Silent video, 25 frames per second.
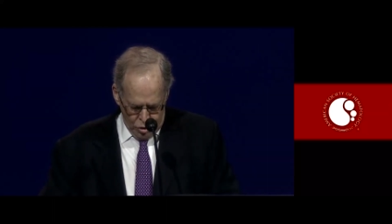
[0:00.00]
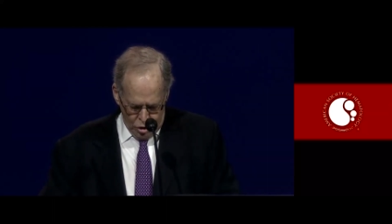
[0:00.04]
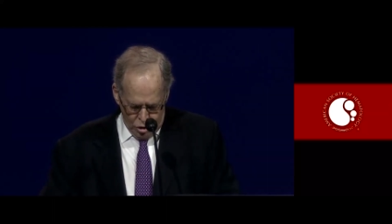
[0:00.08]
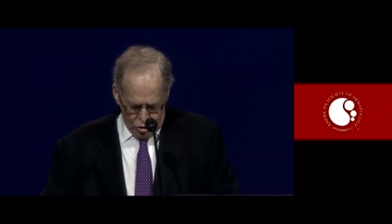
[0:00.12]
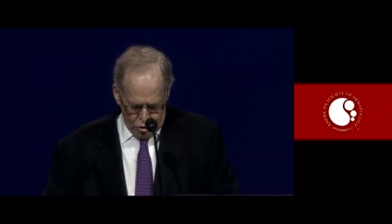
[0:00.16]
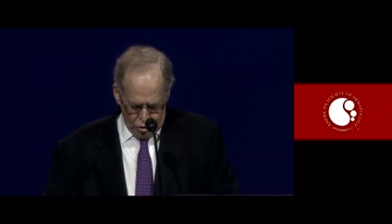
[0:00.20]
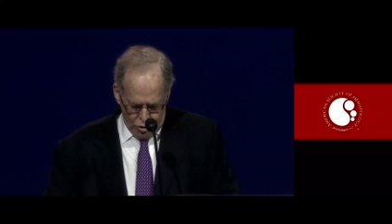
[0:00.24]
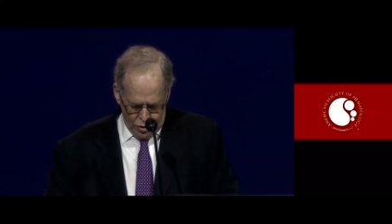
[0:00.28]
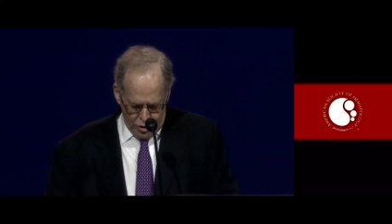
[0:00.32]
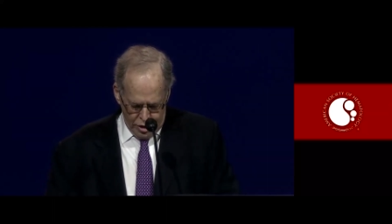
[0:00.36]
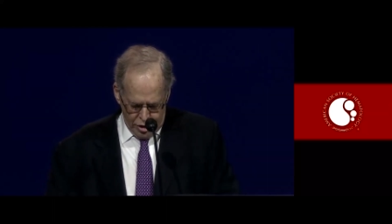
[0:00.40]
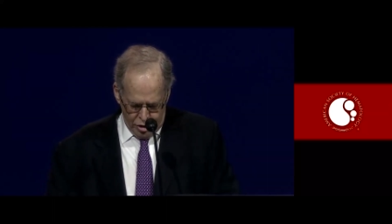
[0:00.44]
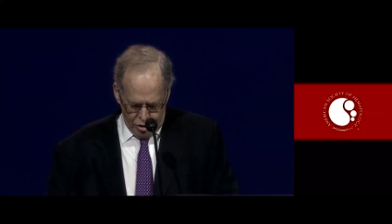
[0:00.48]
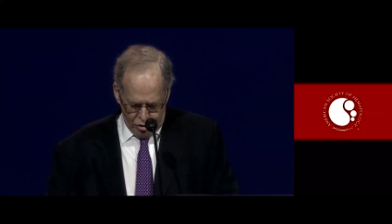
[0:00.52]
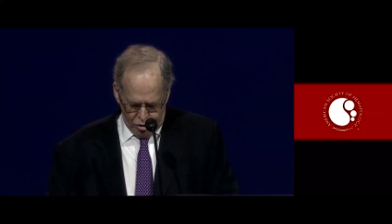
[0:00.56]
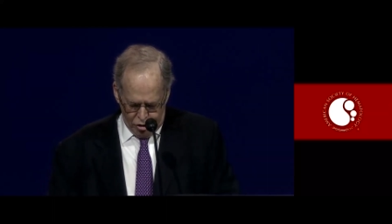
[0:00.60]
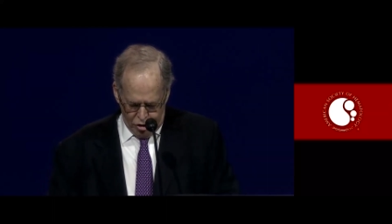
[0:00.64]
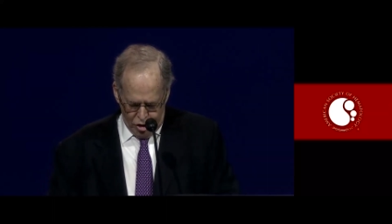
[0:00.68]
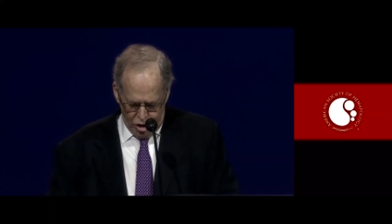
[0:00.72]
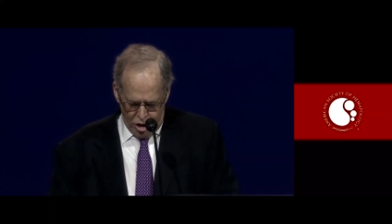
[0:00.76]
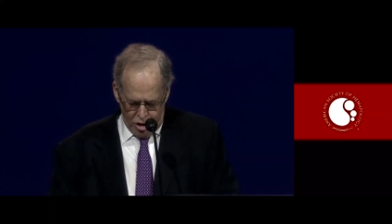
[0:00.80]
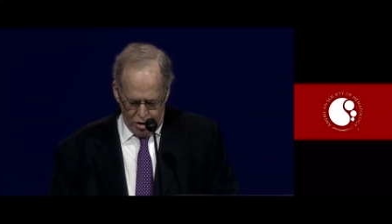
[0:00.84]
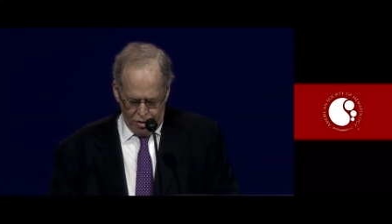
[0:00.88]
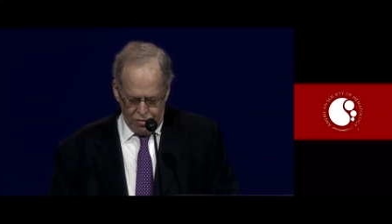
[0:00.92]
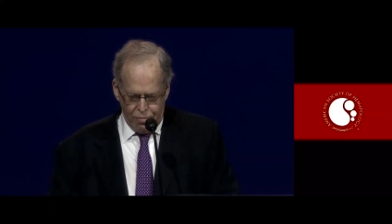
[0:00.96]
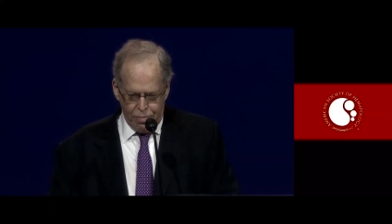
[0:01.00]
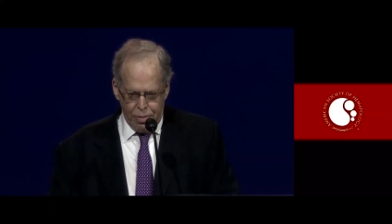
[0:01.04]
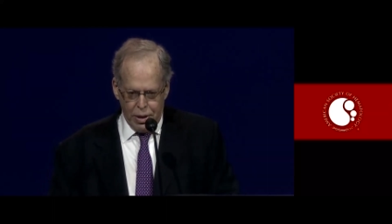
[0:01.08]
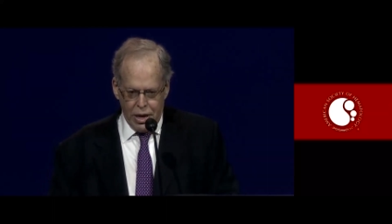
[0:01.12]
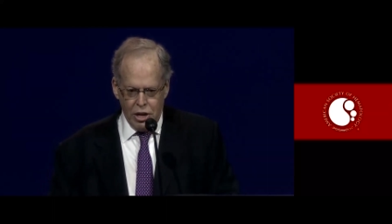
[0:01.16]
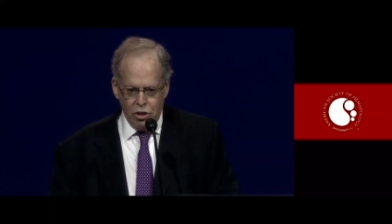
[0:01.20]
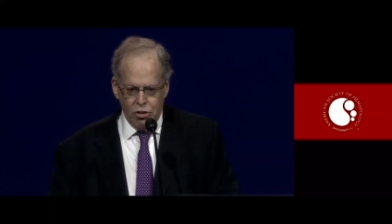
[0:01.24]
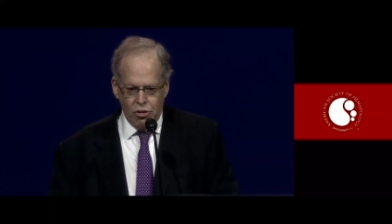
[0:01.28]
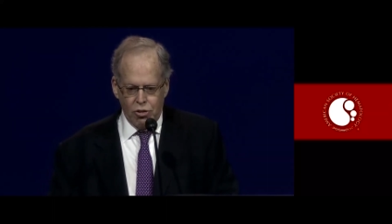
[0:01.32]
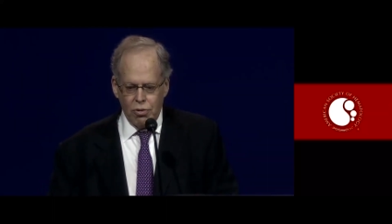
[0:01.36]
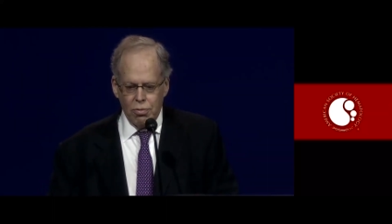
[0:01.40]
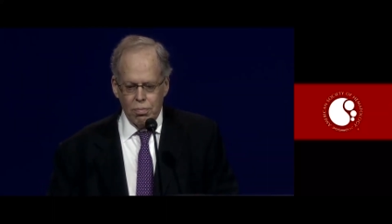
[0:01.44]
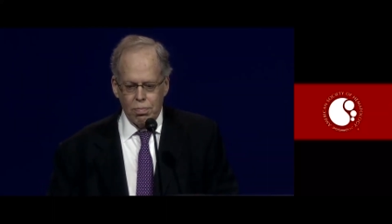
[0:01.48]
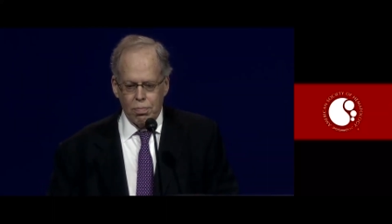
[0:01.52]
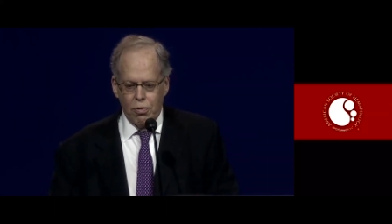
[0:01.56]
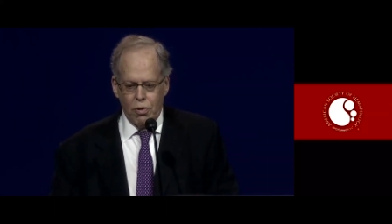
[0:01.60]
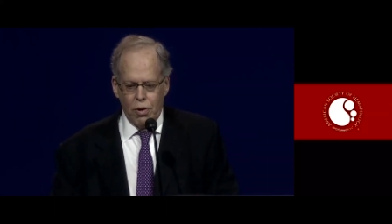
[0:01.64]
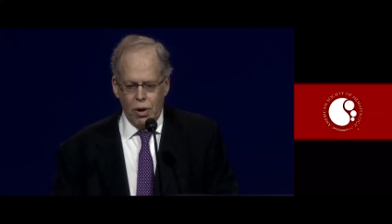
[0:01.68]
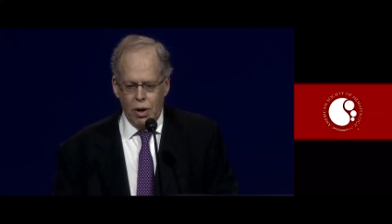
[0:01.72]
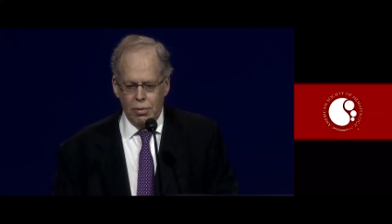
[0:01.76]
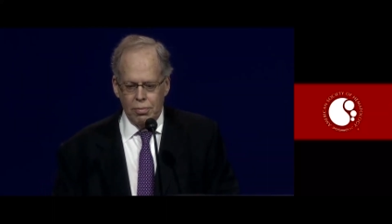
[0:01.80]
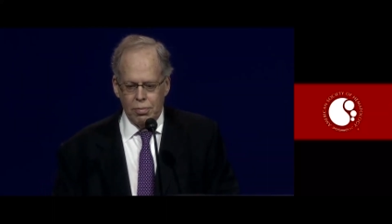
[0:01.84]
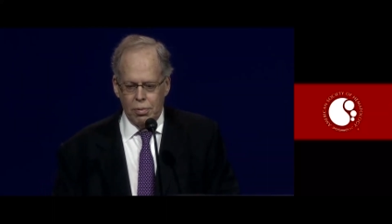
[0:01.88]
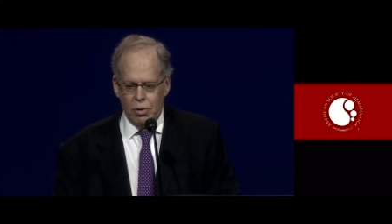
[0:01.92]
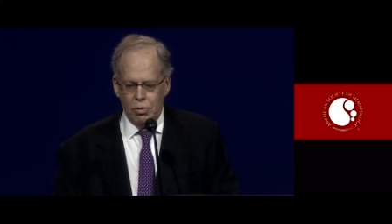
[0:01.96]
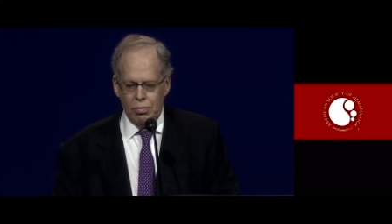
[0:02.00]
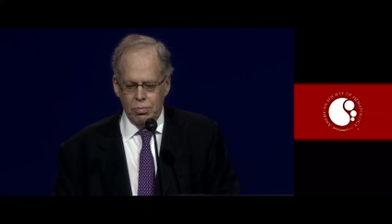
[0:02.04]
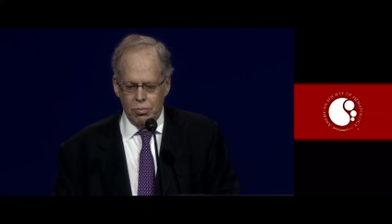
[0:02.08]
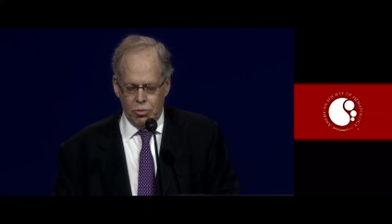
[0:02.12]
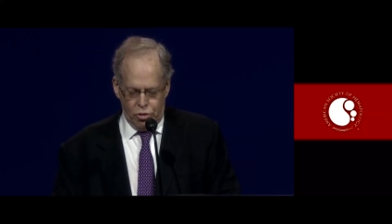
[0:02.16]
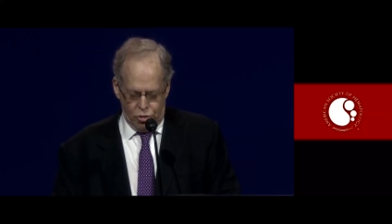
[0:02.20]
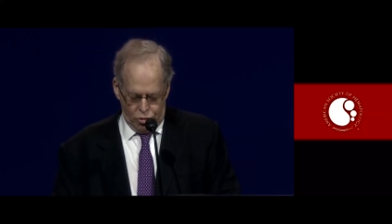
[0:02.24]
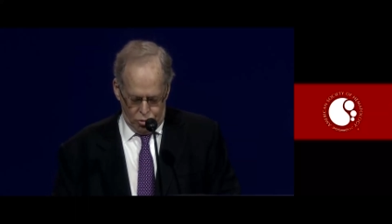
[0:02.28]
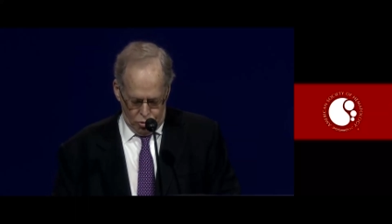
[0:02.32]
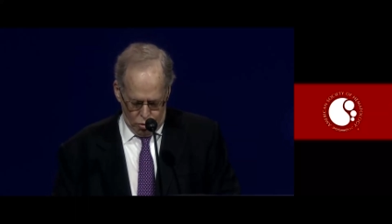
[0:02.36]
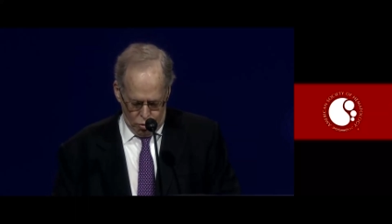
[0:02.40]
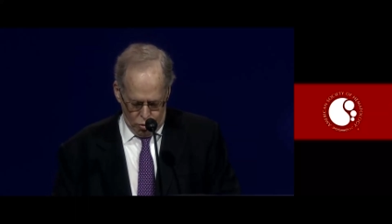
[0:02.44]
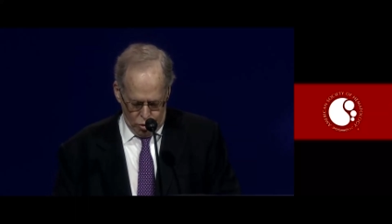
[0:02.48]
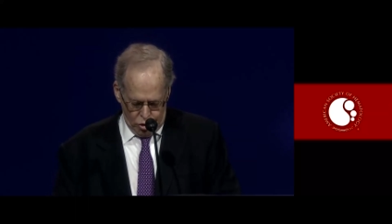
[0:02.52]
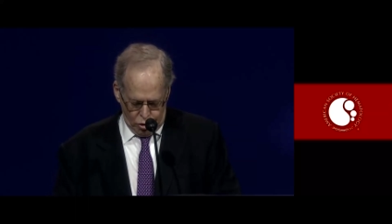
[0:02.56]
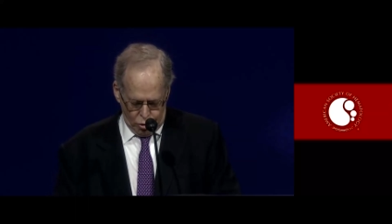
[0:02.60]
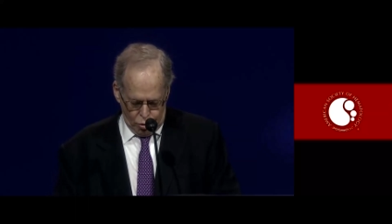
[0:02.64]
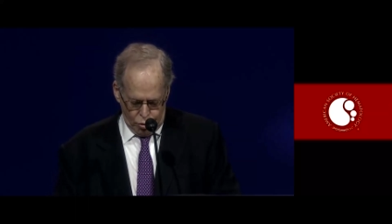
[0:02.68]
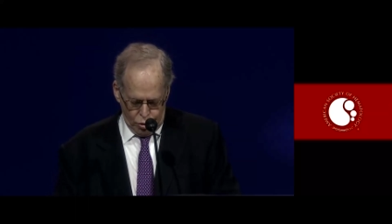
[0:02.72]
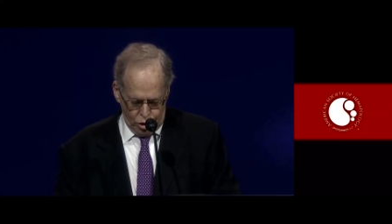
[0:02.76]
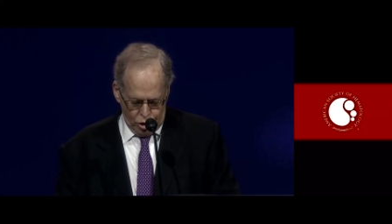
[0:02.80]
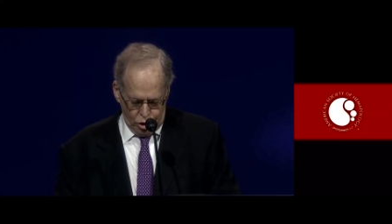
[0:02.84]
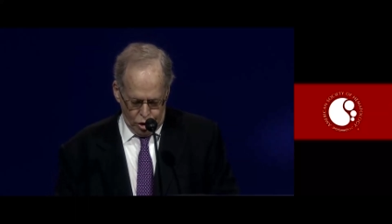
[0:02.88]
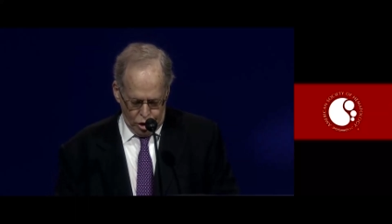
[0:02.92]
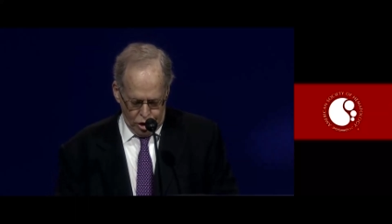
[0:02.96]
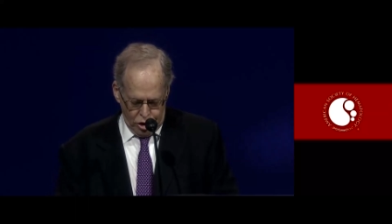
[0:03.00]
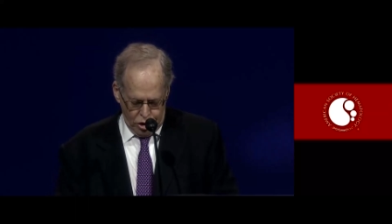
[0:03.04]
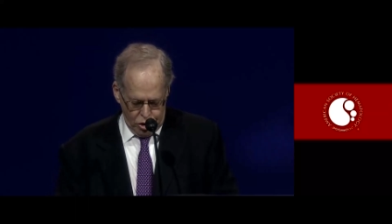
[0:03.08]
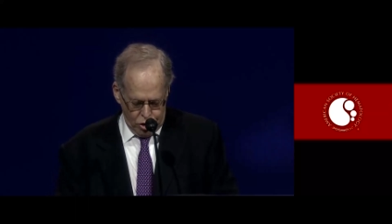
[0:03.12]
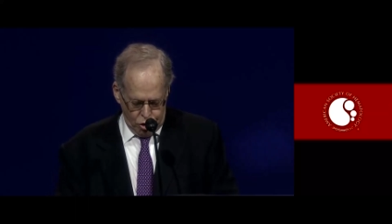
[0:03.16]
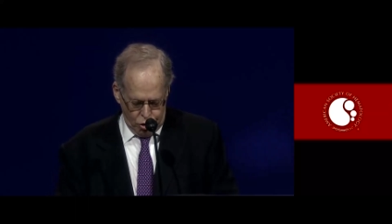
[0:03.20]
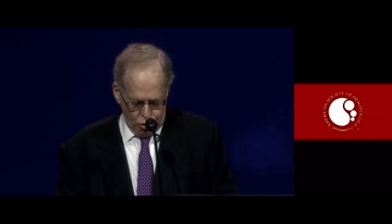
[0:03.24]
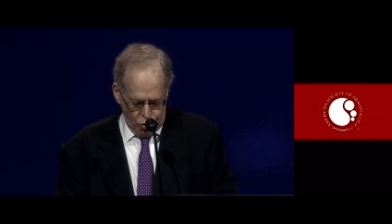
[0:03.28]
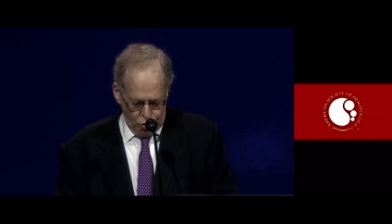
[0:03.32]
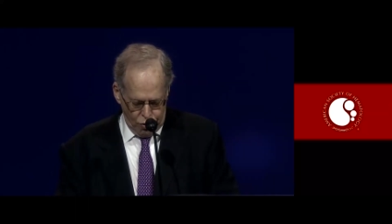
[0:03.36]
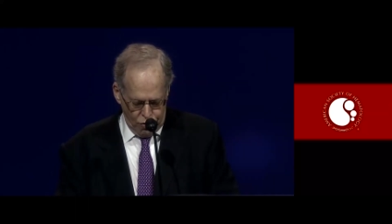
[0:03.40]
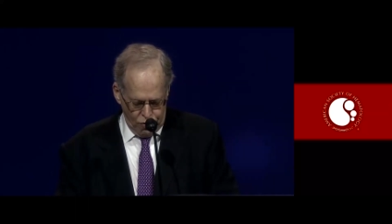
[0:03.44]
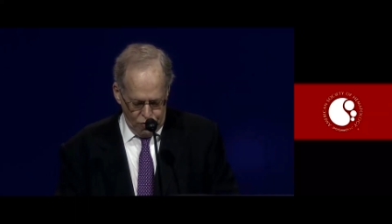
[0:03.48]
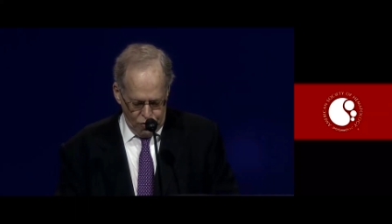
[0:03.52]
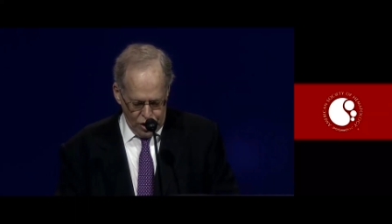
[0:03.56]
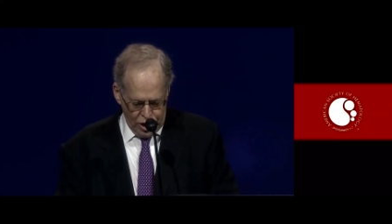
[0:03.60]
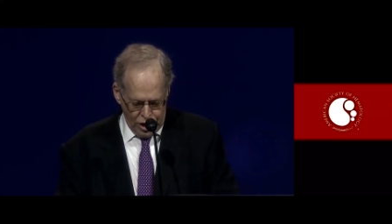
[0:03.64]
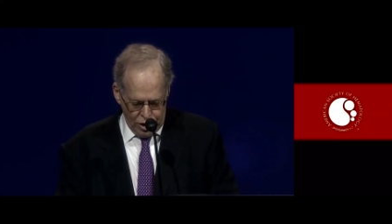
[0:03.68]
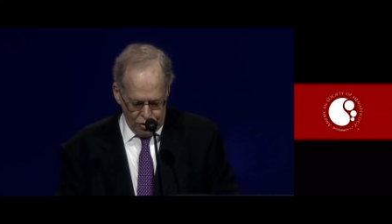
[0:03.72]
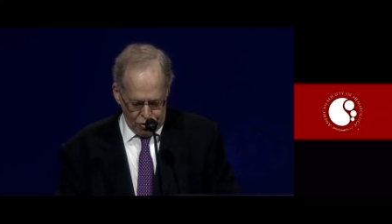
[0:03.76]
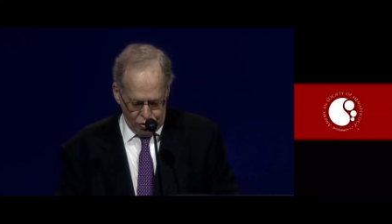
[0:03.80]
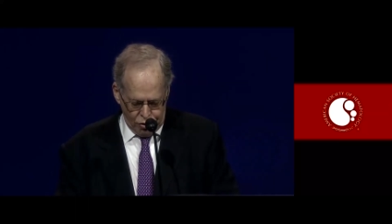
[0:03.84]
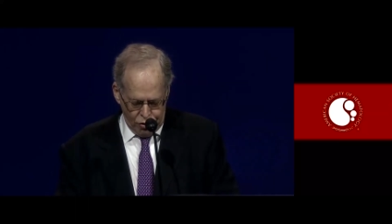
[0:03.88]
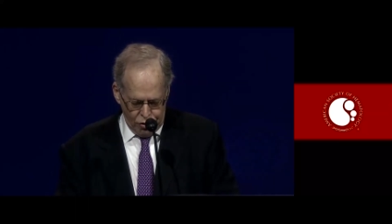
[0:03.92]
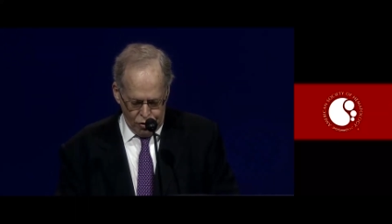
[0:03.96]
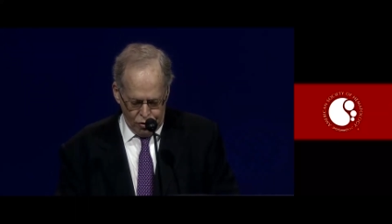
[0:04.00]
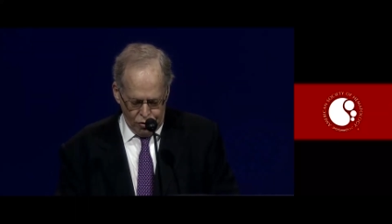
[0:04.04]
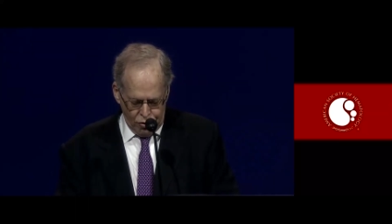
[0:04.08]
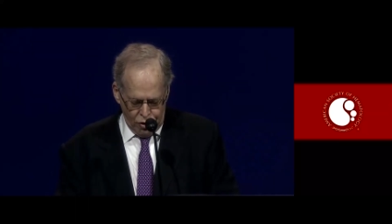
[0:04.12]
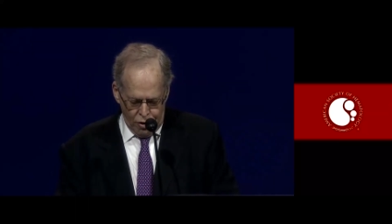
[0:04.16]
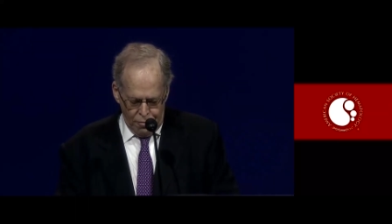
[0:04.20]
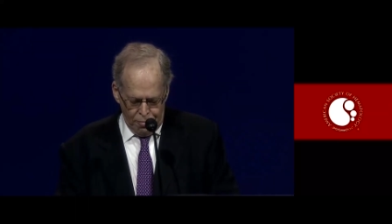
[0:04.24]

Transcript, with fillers: trying to solve patient problems which would lead to advances.